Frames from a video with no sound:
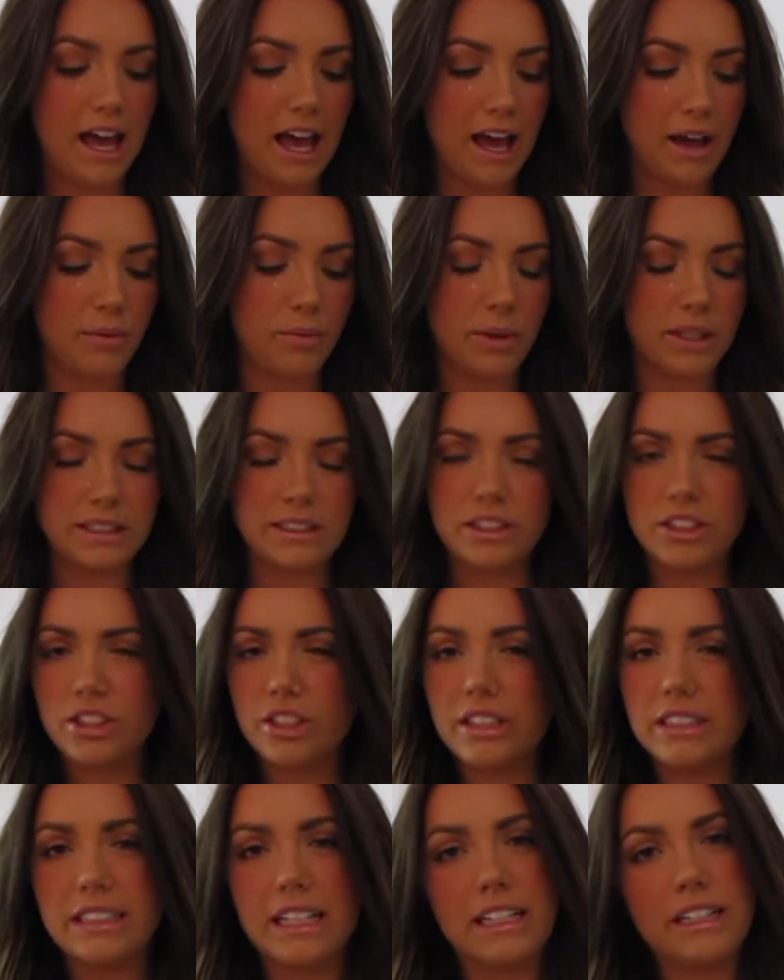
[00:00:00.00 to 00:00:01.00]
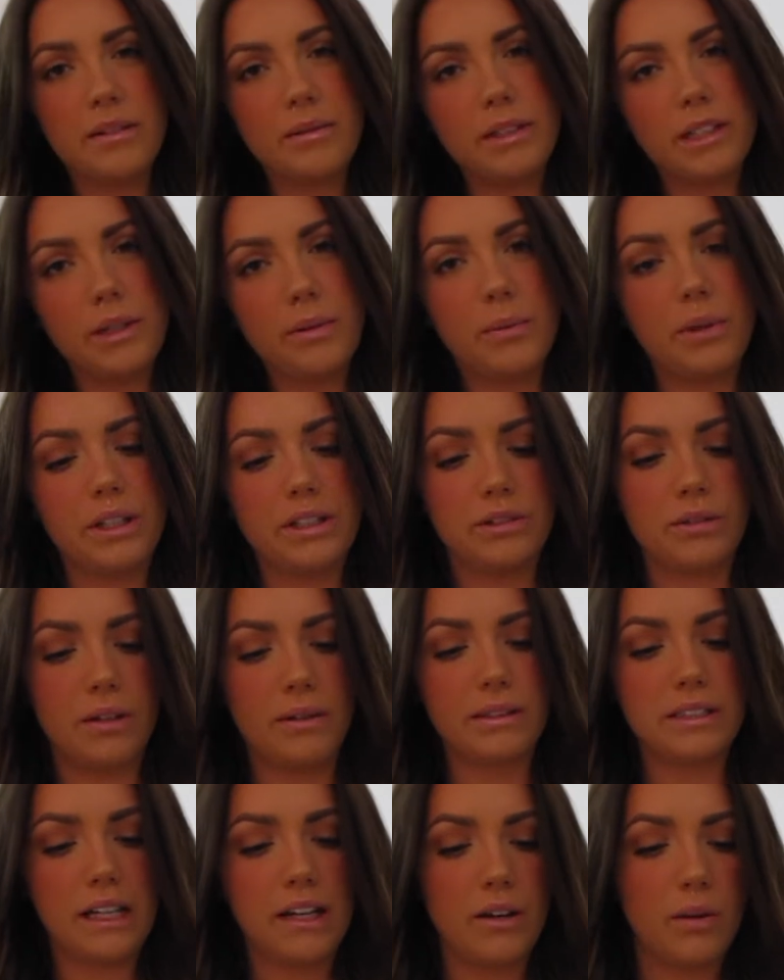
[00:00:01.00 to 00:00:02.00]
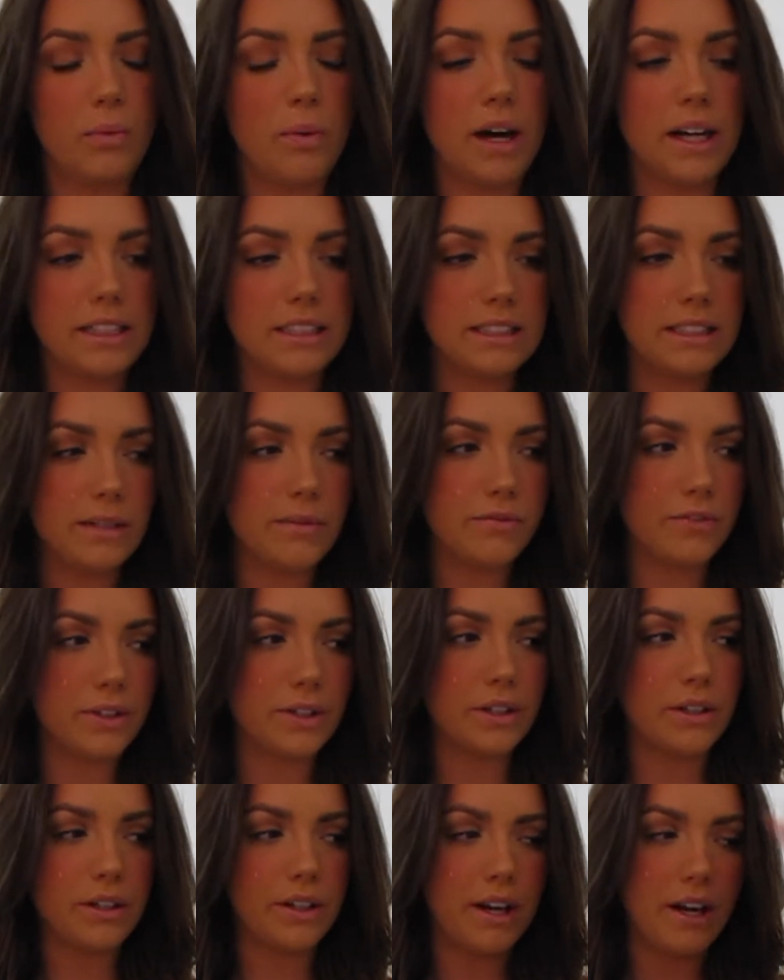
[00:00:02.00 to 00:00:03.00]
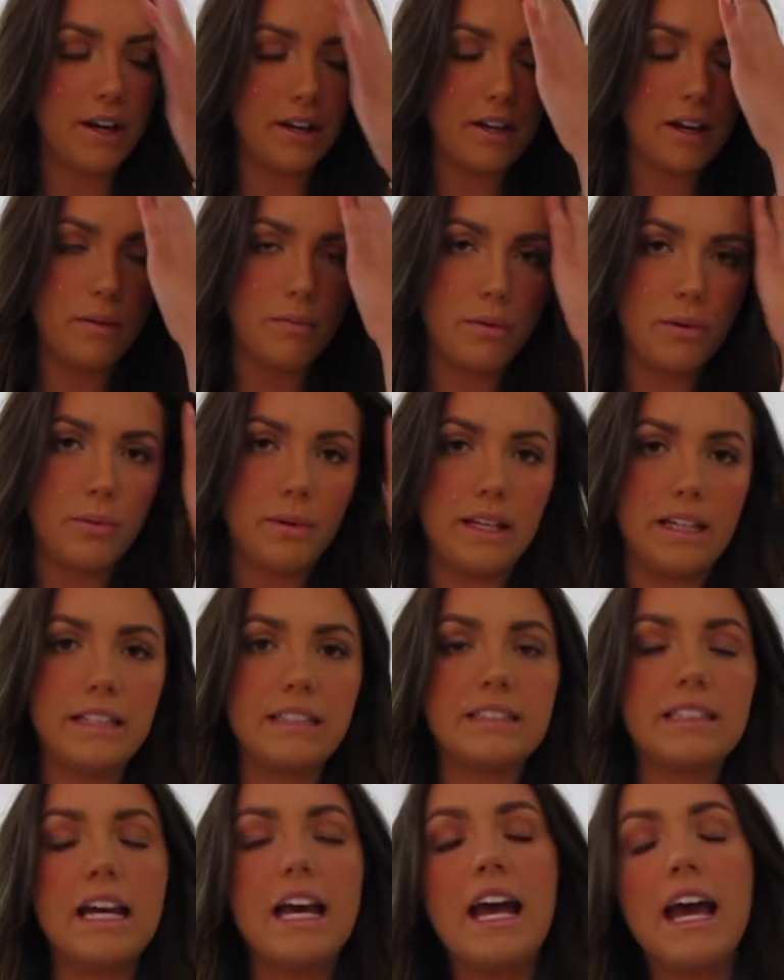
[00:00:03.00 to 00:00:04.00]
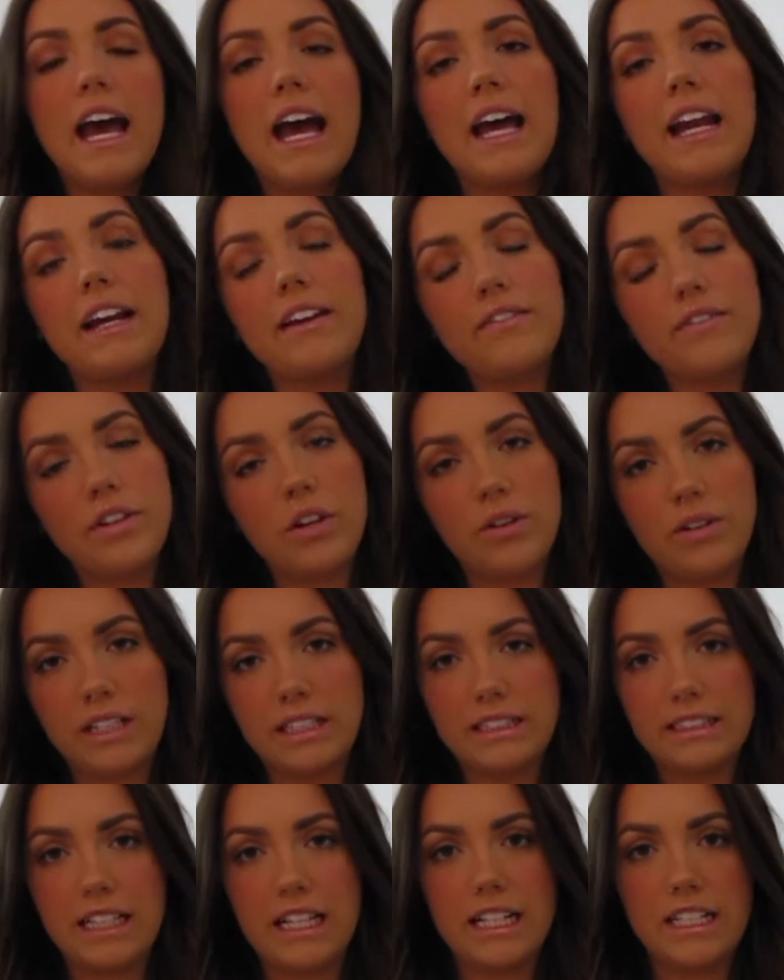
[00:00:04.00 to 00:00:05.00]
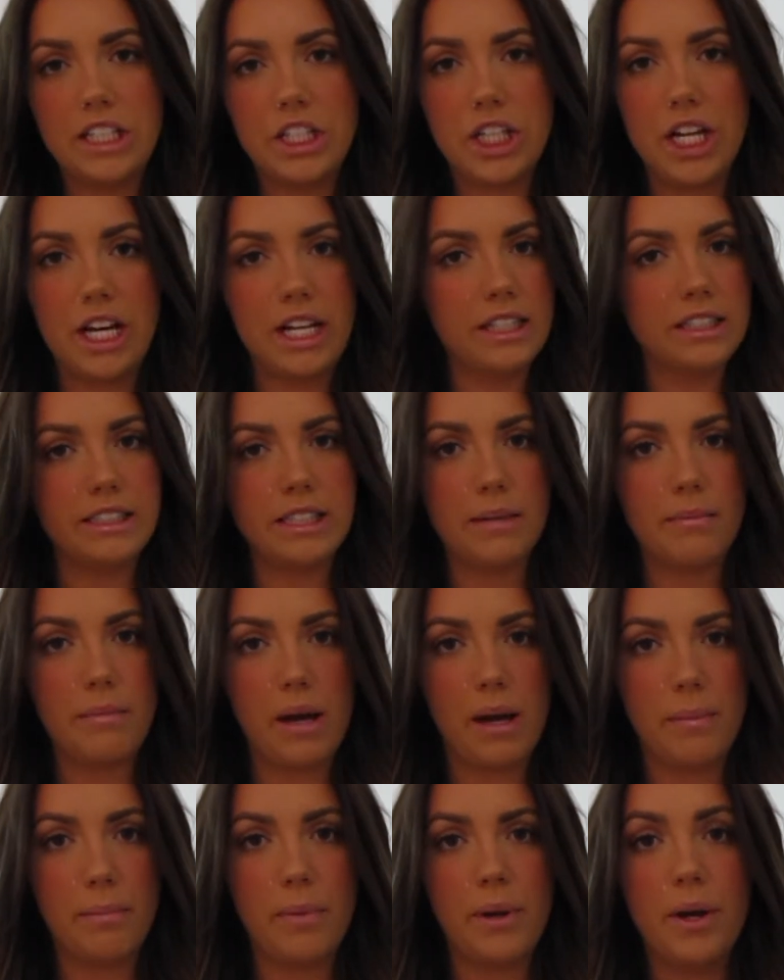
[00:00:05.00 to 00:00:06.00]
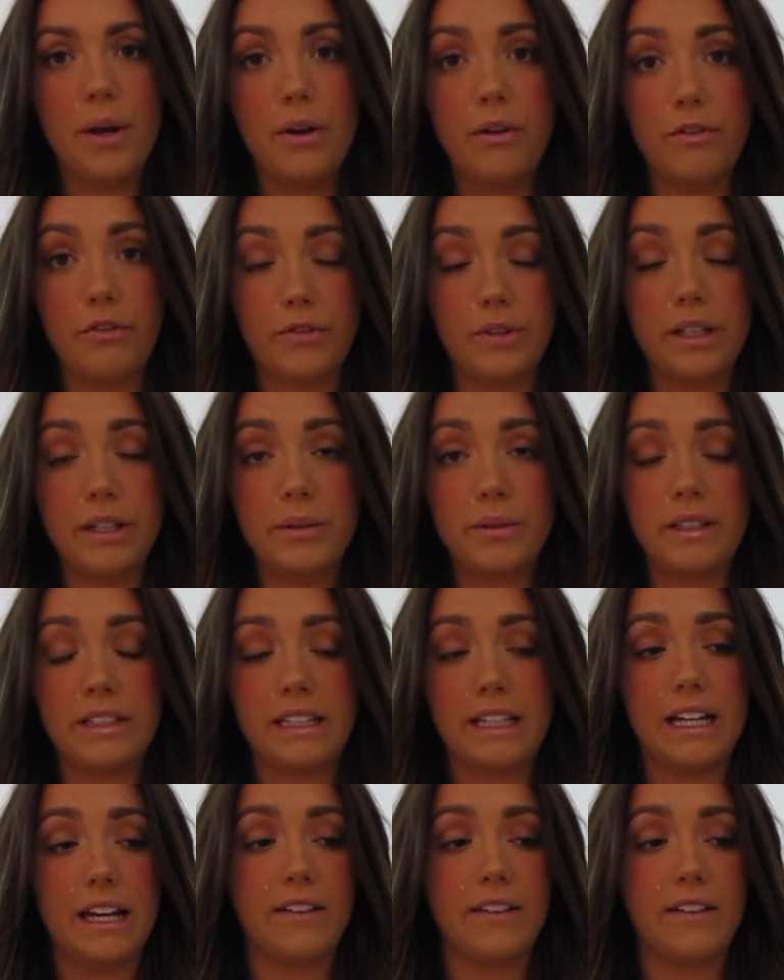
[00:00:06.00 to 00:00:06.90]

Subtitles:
I wasn't sure exactly what they were, so I was kind of watching them for a couple weeks, and I've noticed they change them up frequently.